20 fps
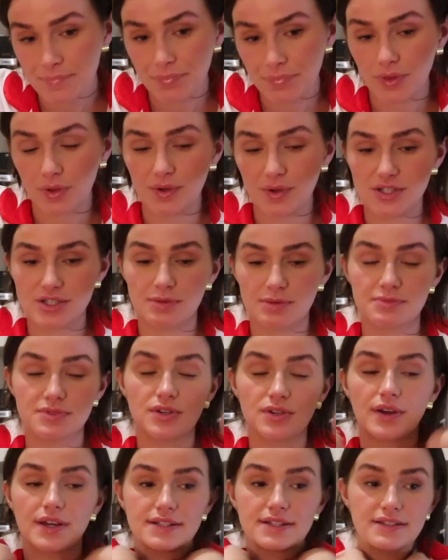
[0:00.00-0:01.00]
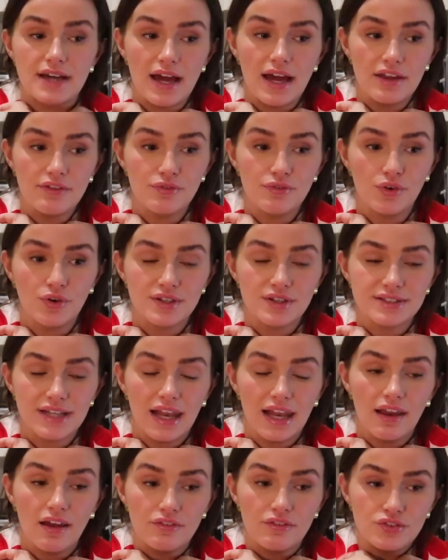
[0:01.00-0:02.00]
which I'm so excited for because I
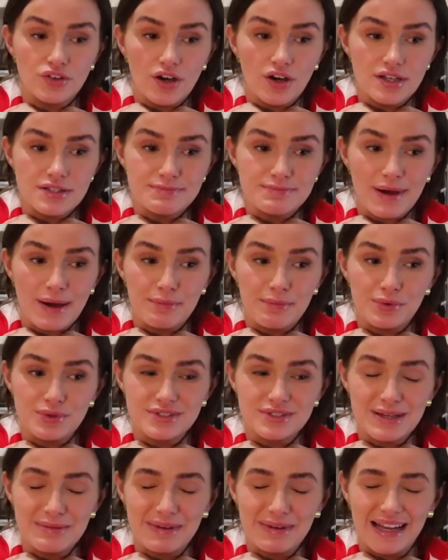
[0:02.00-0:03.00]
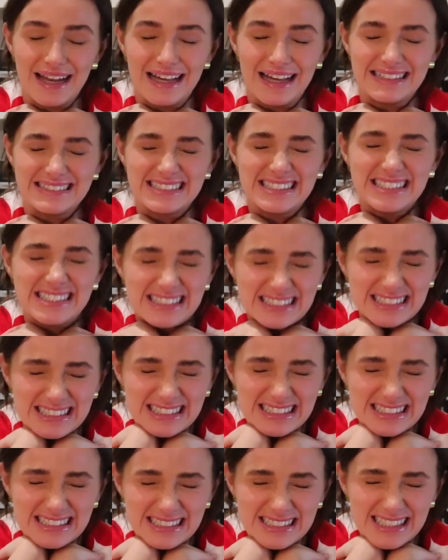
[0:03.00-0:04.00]
love Nars, but I'm also a bit like,
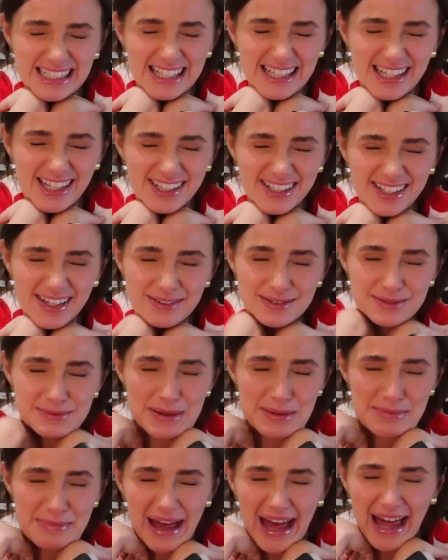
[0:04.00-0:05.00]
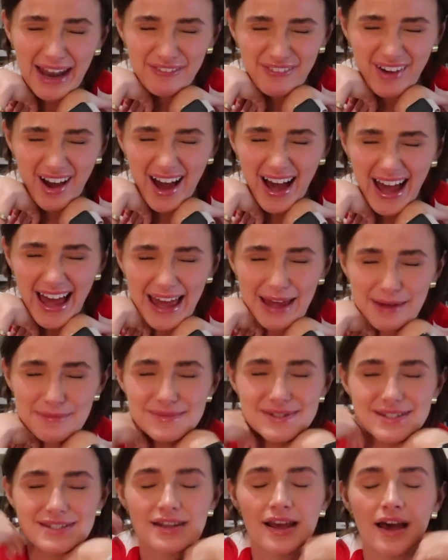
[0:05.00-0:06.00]
London gives me bad
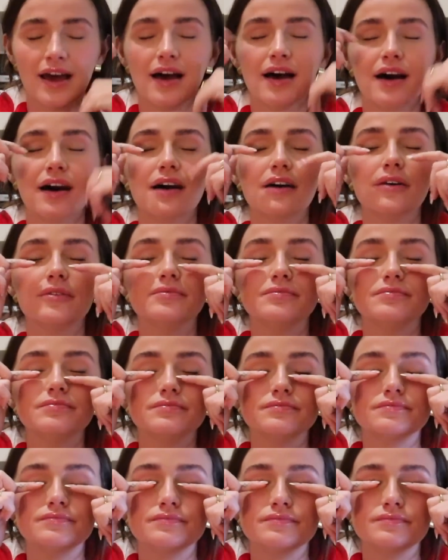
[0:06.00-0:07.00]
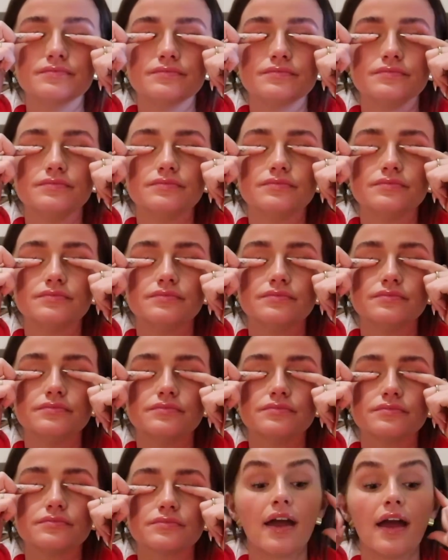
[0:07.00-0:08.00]
vibes.
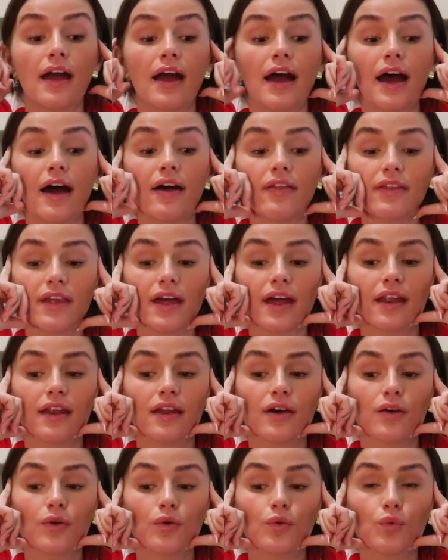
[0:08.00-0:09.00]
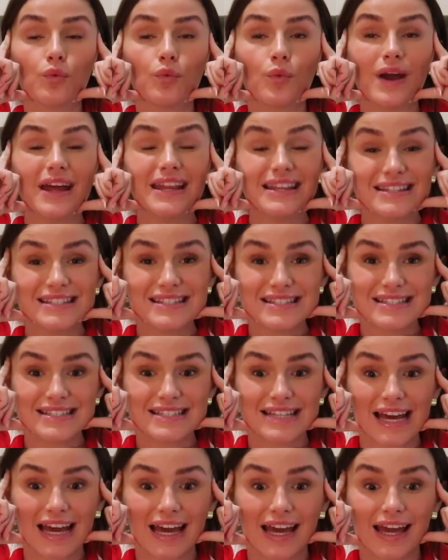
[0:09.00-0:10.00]
And then
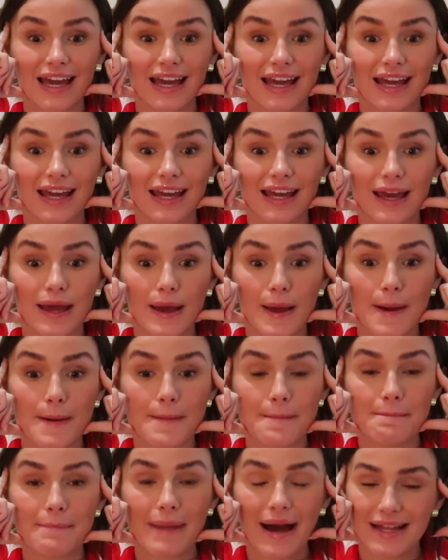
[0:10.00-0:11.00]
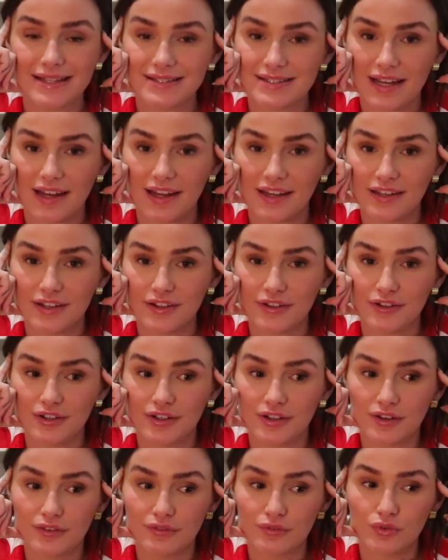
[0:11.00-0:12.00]
Wednesday, back to
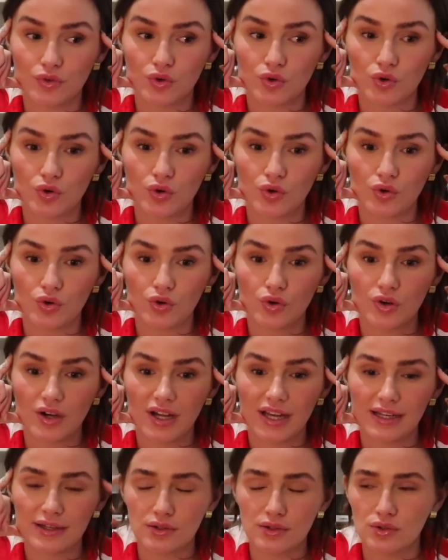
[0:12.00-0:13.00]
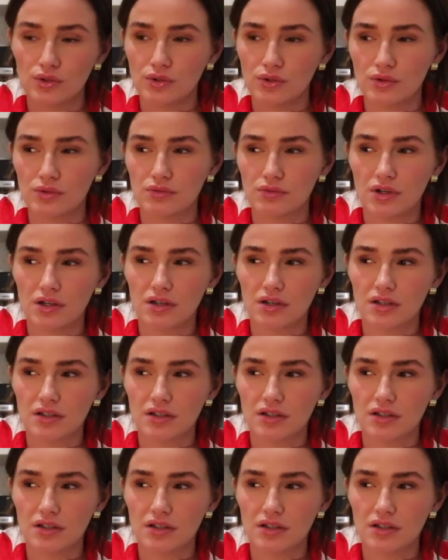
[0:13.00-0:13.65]
London for a little,